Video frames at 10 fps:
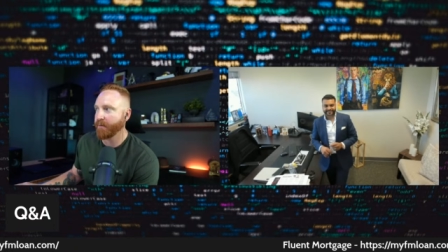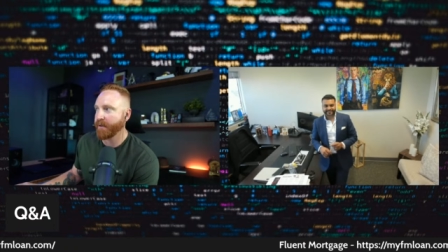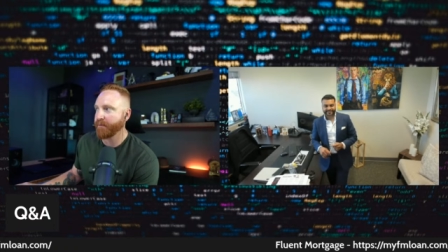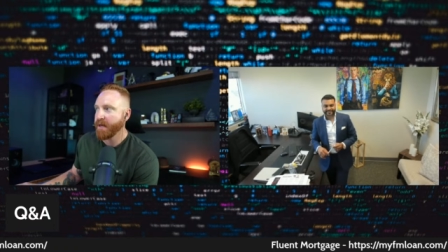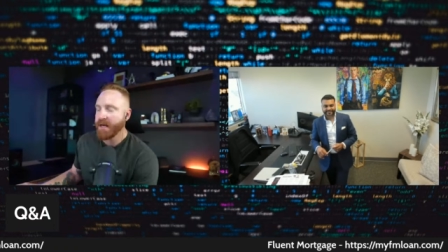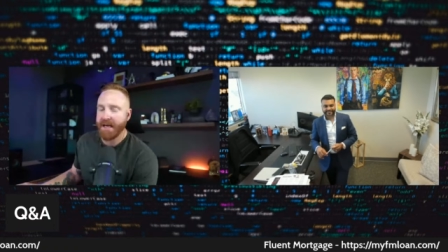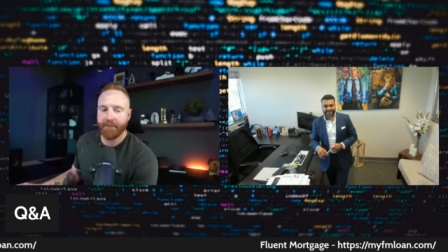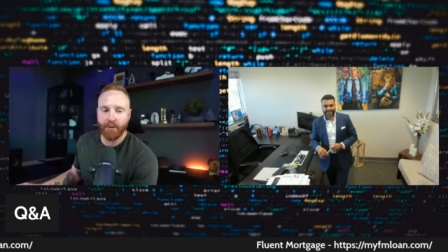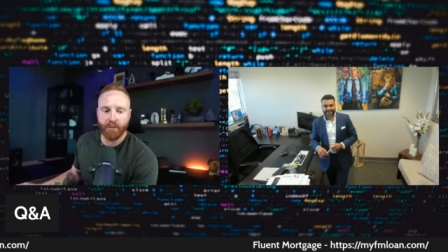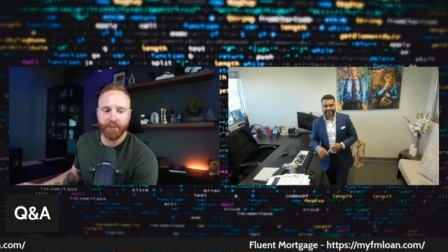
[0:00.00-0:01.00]
But if if
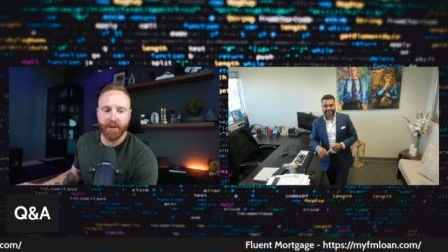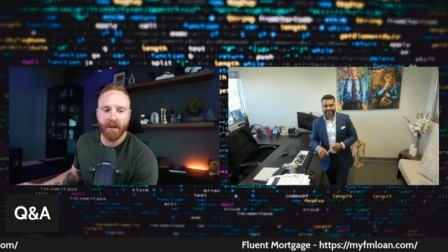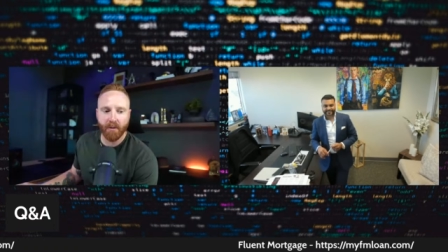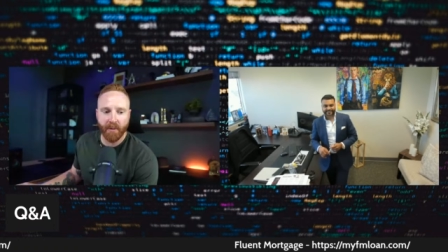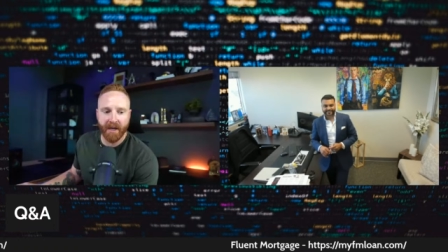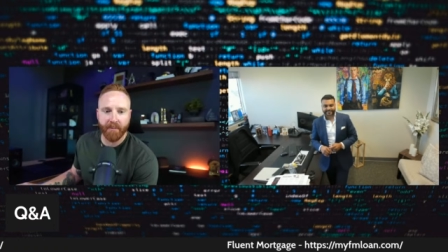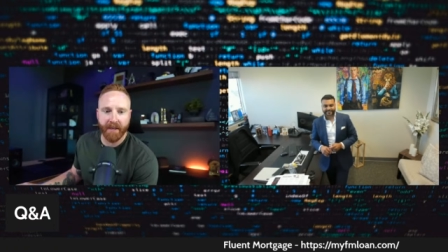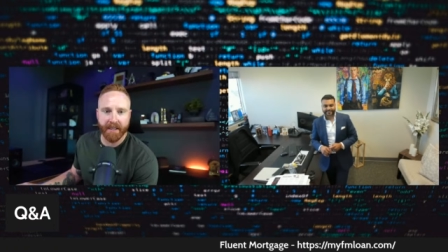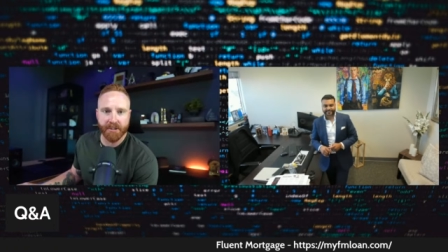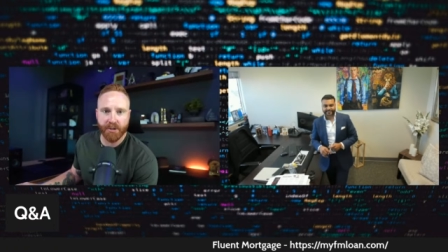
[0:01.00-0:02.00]
you follow my
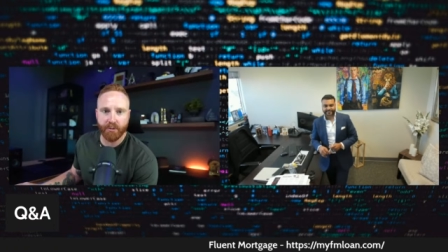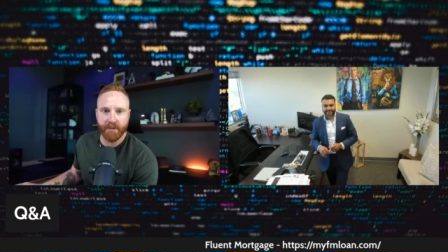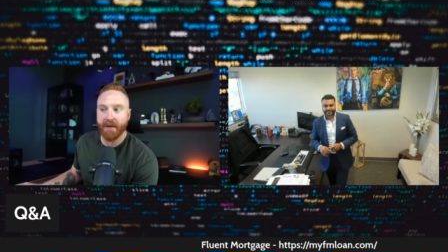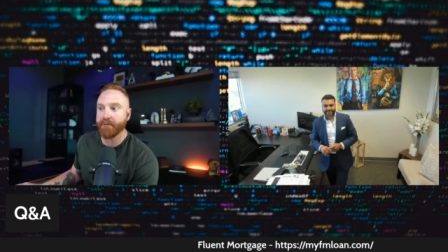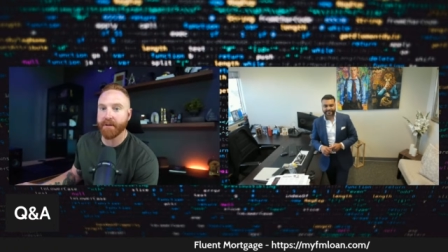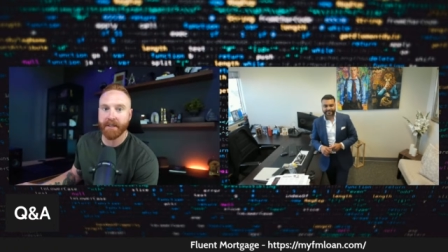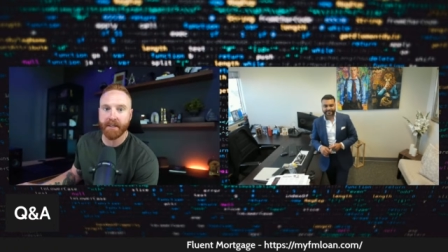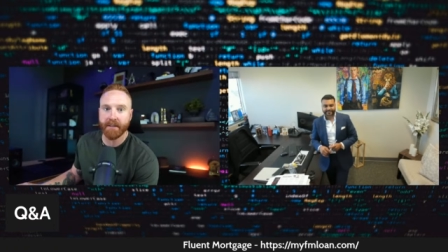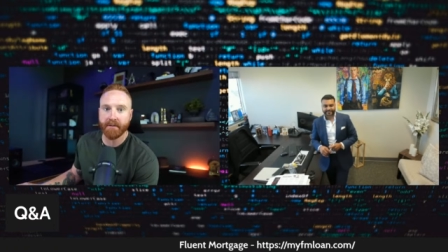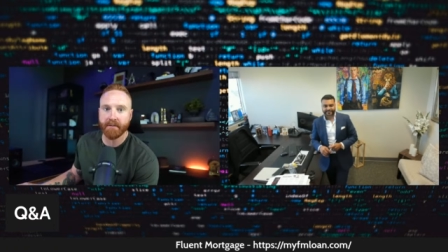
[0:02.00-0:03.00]
page, you
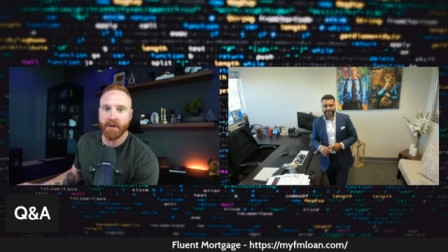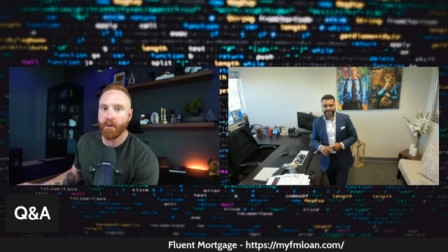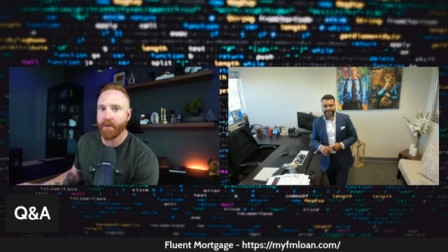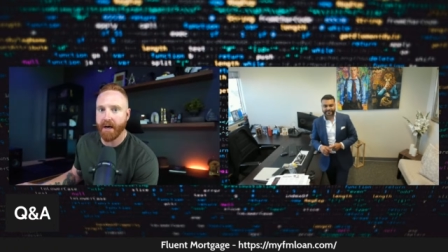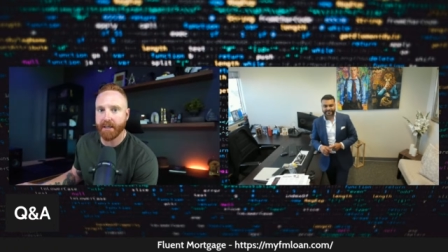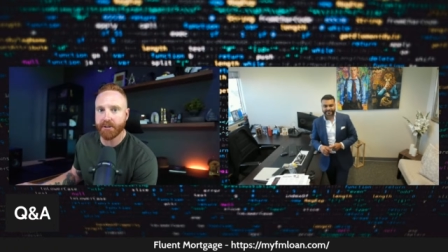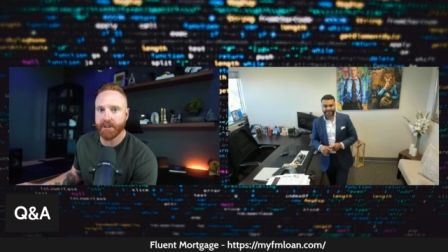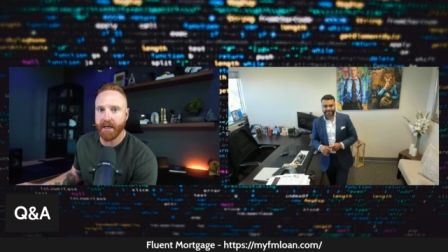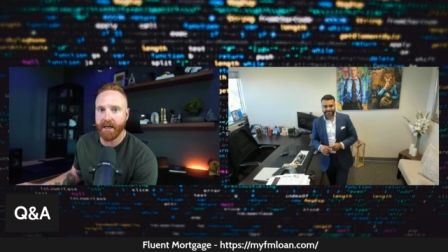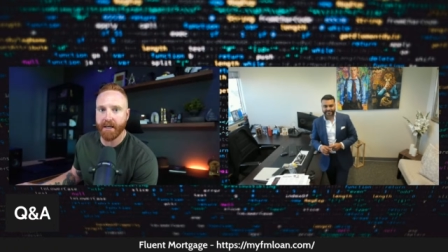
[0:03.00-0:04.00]
definitely know Raj,
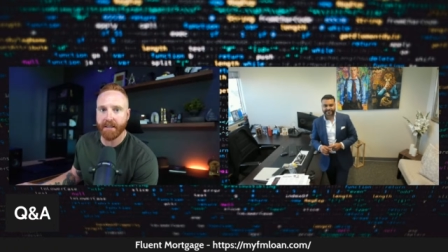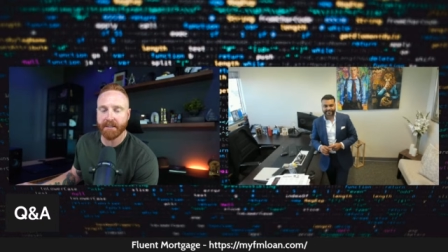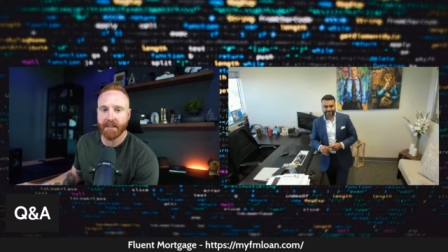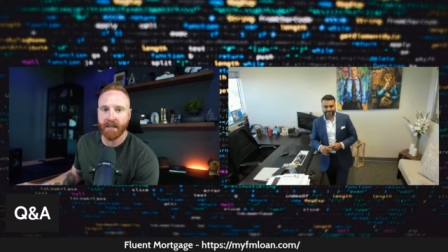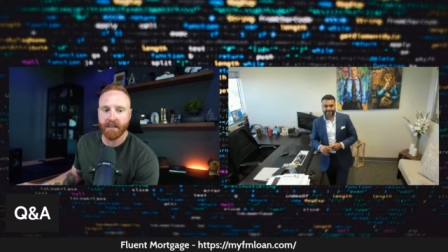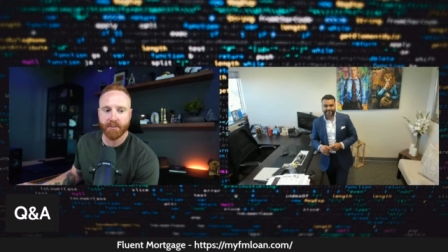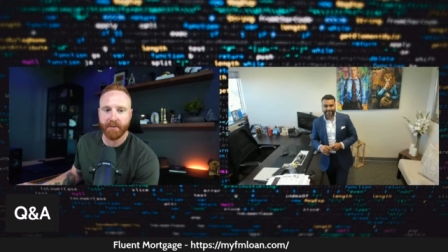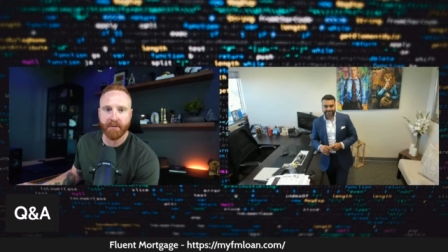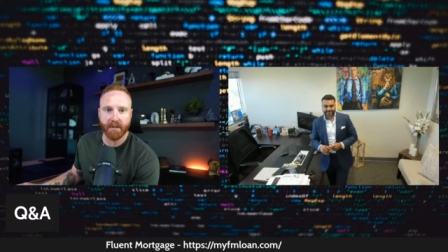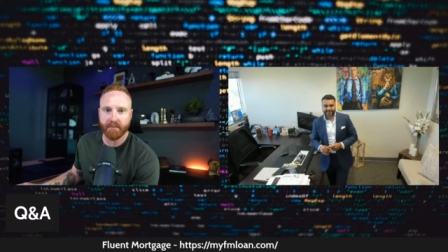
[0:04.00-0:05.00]
and because uh,
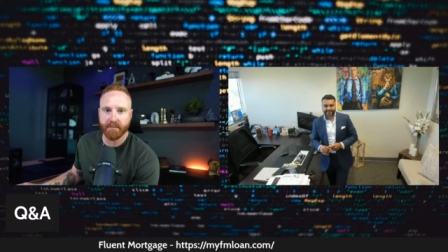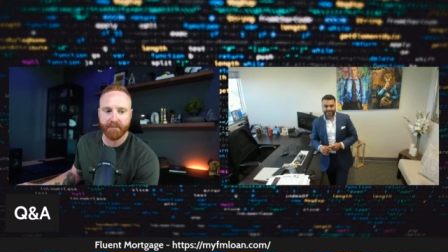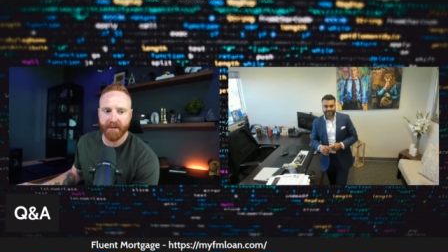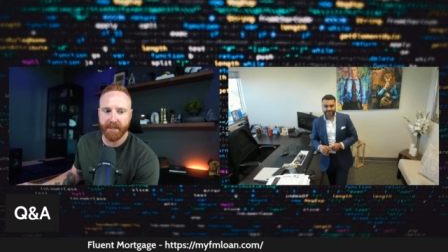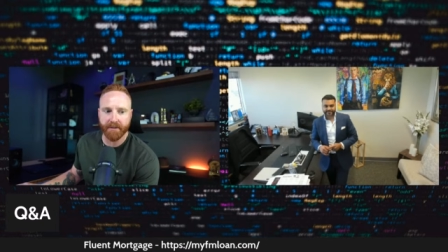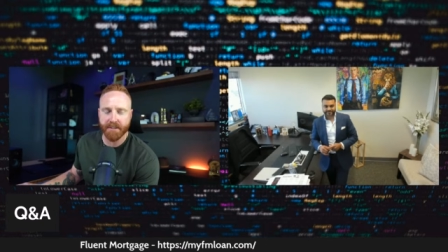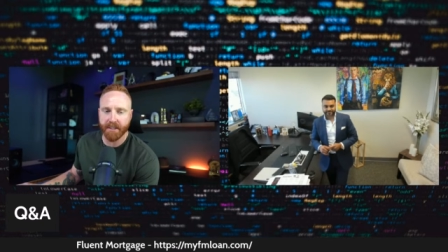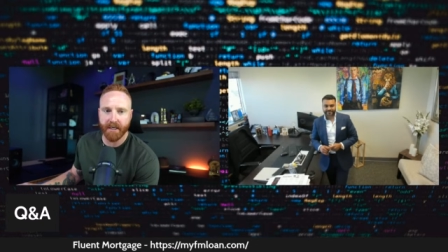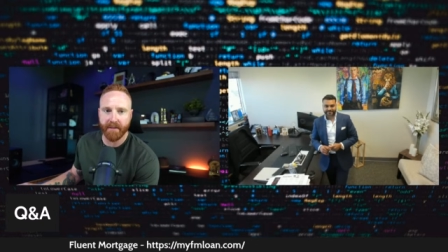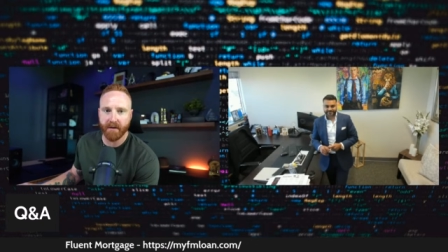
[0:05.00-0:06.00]
we've done videos
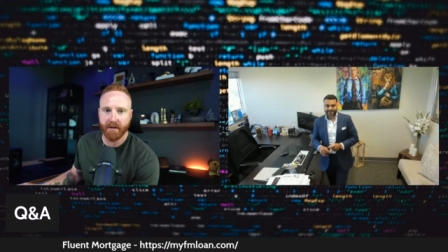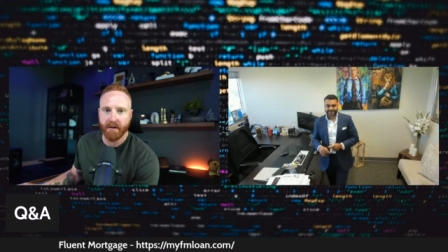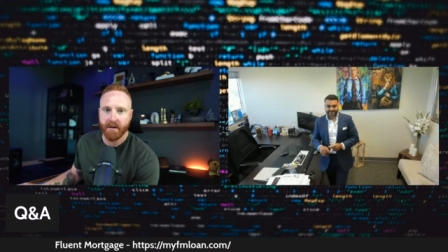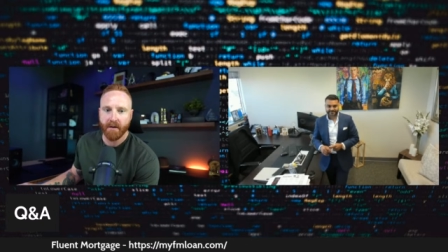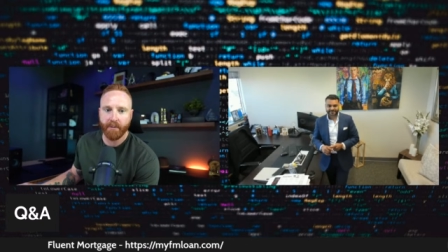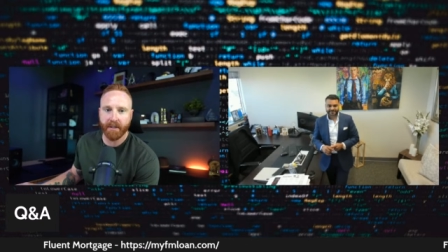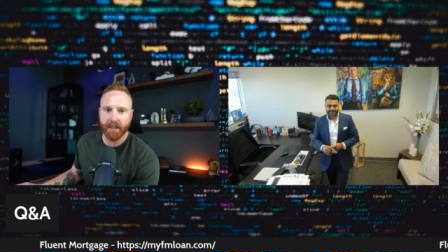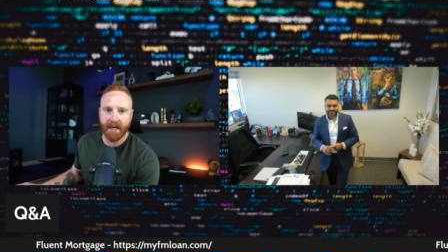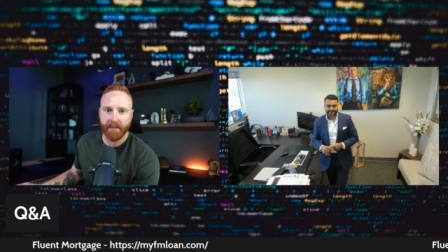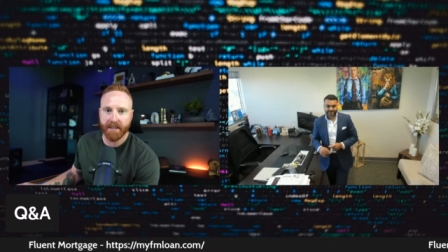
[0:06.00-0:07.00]
together, we
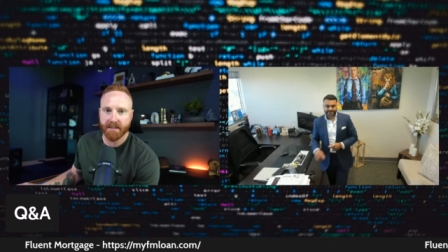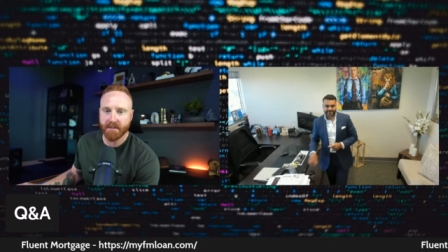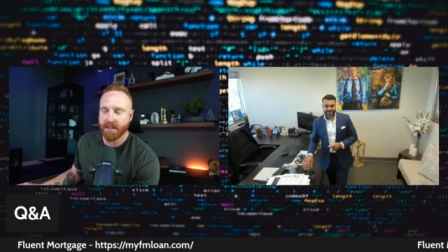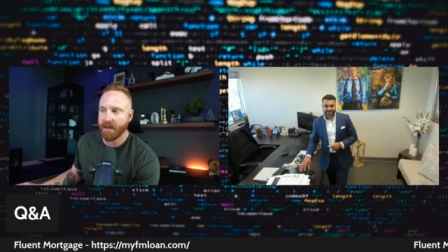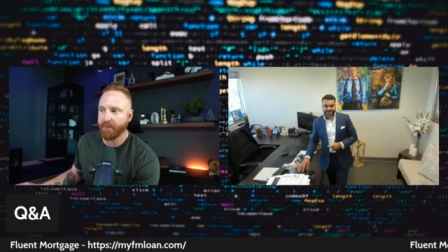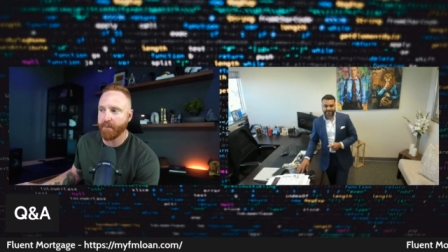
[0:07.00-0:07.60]
collab on some stuff.